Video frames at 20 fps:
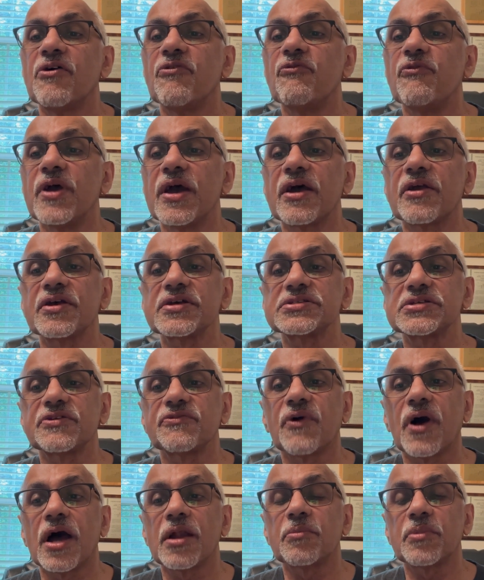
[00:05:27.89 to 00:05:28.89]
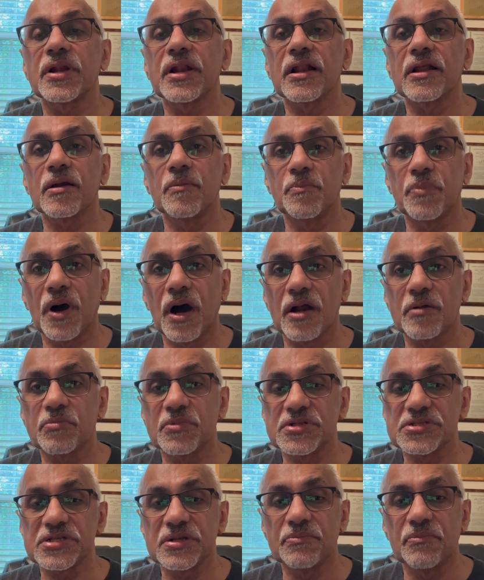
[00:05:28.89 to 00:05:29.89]
various environmental
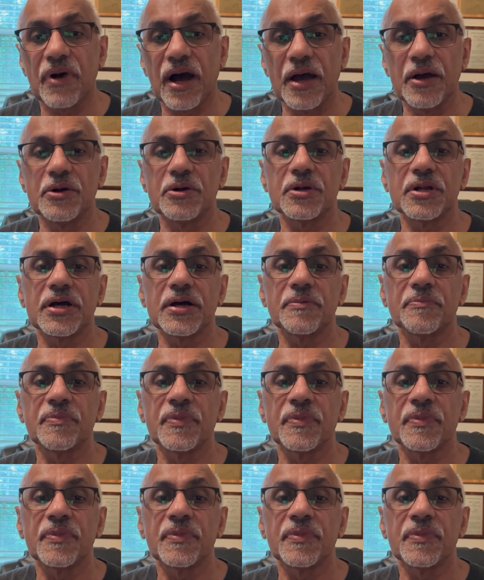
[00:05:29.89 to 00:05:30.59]
compartments and biota.